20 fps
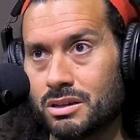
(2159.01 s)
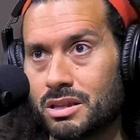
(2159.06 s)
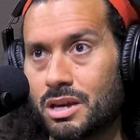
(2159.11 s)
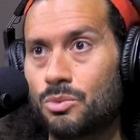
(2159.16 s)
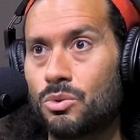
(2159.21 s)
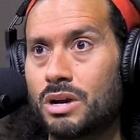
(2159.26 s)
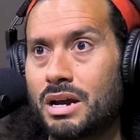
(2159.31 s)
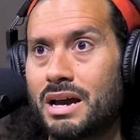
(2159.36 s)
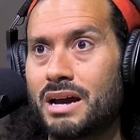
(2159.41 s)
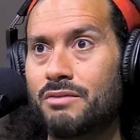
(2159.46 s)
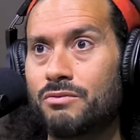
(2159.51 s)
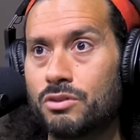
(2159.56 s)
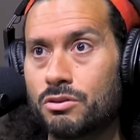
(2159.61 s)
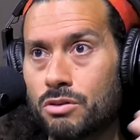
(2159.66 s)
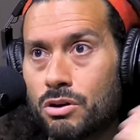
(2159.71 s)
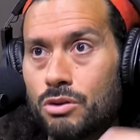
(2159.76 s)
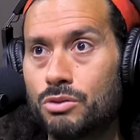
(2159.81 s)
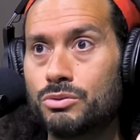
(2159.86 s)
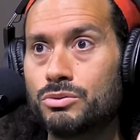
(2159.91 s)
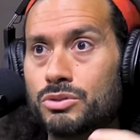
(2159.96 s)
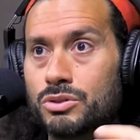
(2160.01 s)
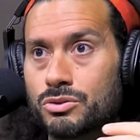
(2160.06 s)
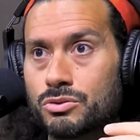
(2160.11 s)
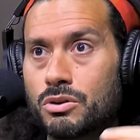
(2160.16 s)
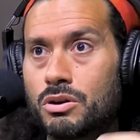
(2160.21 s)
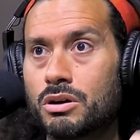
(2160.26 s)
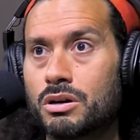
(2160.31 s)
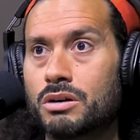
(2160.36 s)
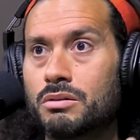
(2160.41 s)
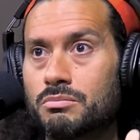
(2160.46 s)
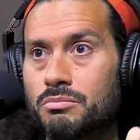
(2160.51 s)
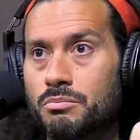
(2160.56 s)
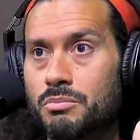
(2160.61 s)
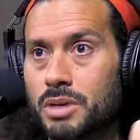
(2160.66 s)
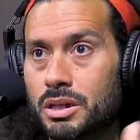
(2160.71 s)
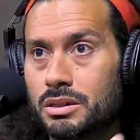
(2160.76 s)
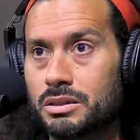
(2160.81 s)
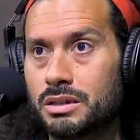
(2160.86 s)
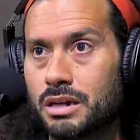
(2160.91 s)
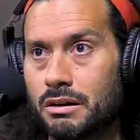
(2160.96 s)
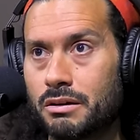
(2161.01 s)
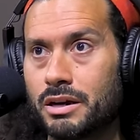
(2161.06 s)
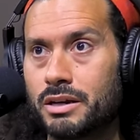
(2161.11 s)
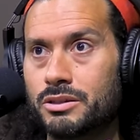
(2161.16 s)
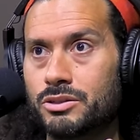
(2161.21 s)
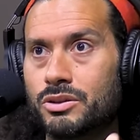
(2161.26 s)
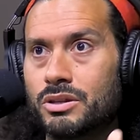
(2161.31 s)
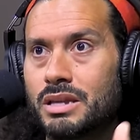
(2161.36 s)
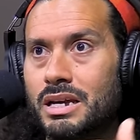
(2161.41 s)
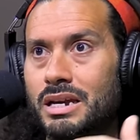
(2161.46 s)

They mm. want to have their own strong military so